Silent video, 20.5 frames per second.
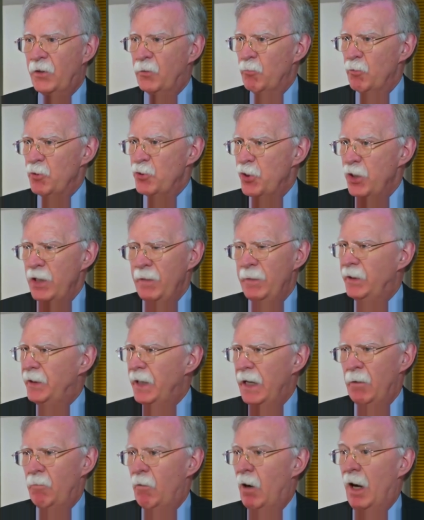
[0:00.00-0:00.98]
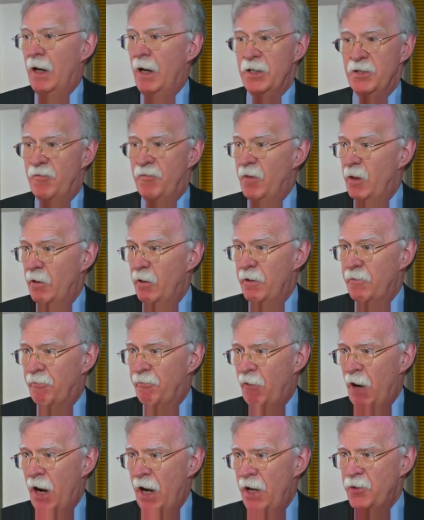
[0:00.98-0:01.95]
He's been very, very clear
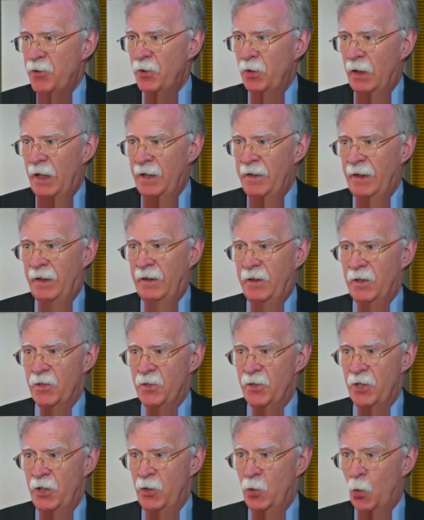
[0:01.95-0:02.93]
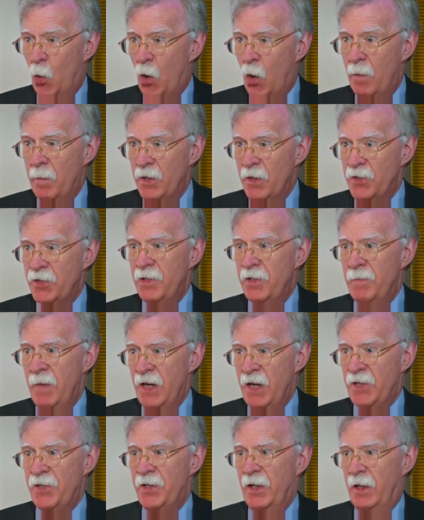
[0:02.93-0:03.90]
and honest about his desire for a
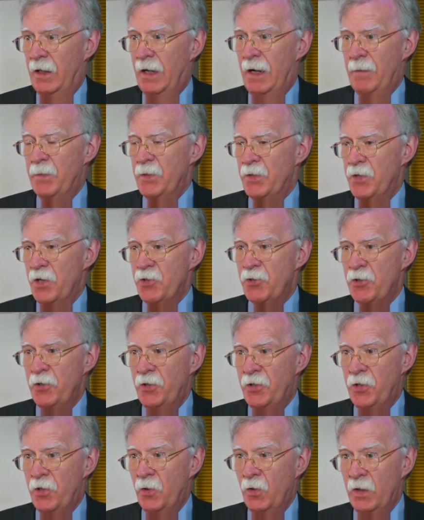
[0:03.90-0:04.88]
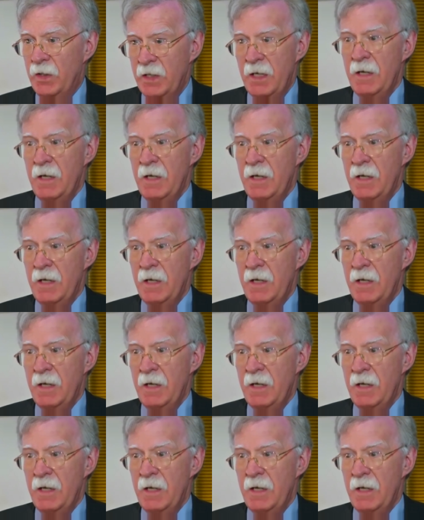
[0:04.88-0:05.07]
military confrontation.